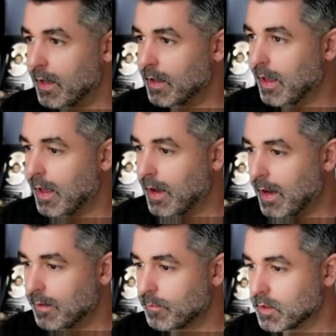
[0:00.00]

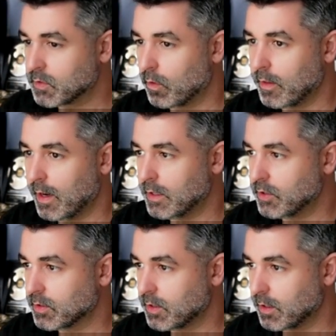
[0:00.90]
AI. This one that I
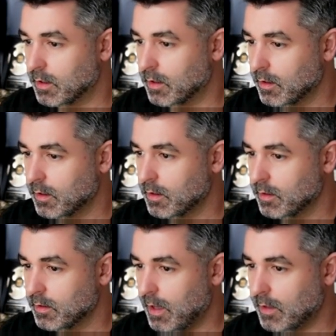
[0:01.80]
just did
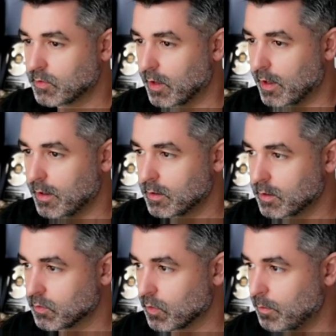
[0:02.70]
yesterday
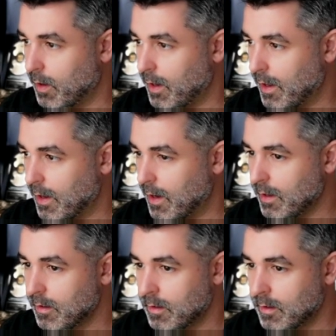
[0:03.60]
is written by AI.
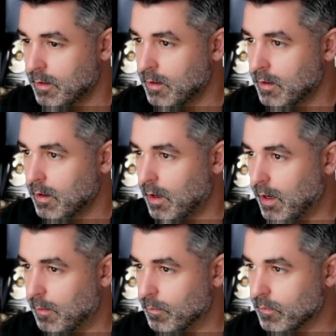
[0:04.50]

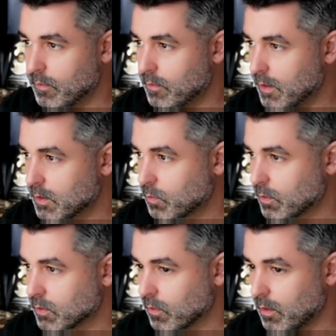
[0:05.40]
This one
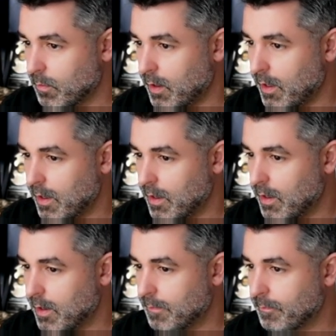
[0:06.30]
is written by
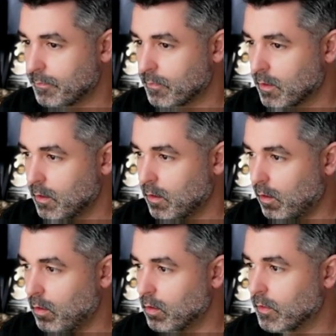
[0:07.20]
AI.
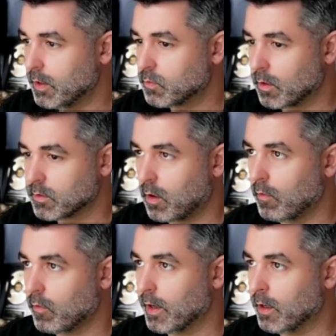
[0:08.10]
All of these ones, all of
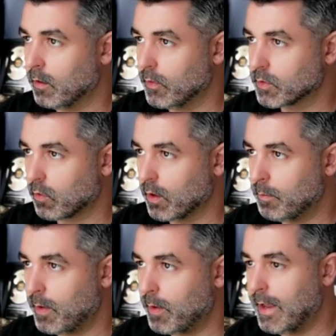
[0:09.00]
our interviews are written
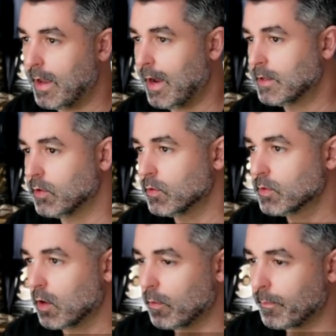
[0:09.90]
by AI too. So,